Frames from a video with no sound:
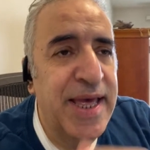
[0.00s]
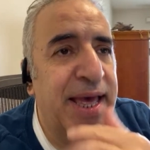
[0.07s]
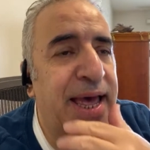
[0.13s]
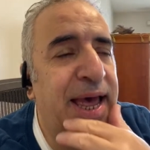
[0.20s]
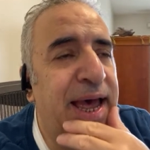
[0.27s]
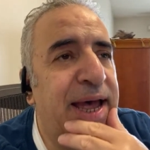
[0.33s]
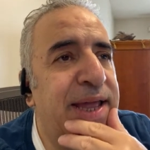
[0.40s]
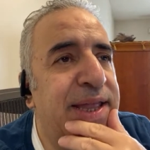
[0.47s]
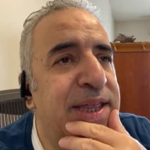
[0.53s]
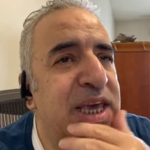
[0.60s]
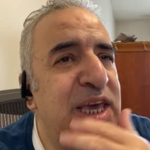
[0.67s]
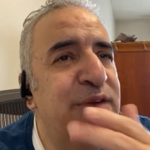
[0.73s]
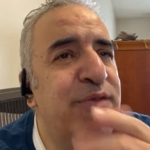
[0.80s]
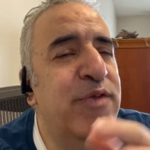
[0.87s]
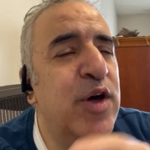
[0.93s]
and
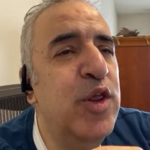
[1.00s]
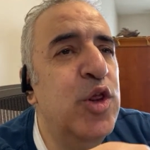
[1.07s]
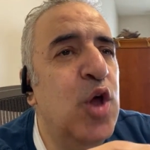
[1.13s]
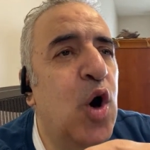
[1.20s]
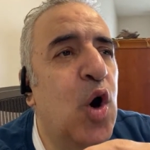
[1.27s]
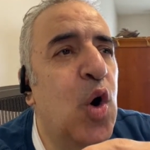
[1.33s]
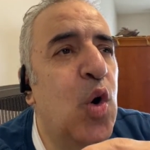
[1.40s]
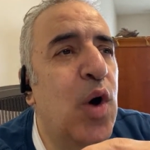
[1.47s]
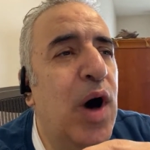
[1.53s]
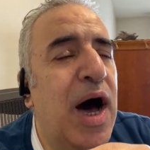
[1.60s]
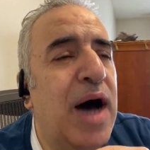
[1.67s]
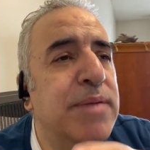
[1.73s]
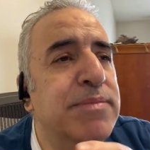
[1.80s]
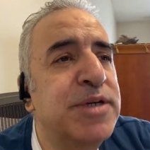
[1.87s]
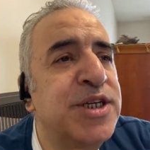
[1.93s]
even though
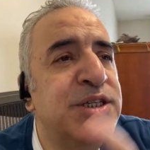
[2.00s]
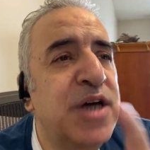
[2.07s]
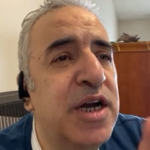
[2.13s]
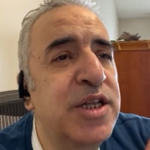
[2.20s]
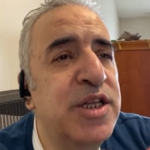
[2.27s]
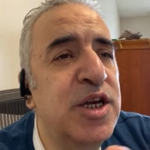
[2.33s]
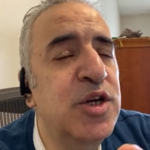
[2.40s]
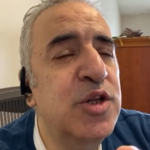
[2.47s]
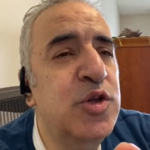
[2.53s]
I'm starting